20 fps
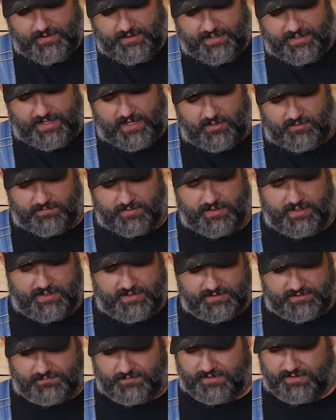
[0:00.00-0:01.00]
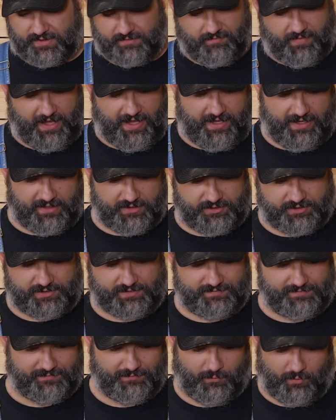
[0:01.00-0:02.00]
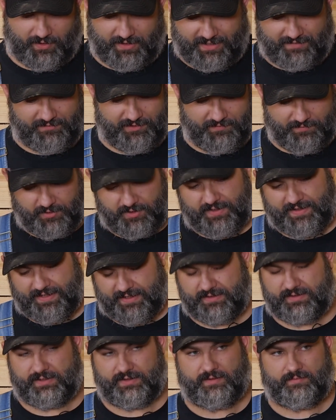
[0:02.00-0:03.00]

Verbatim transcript: It all begins with the mash. Whatever you put into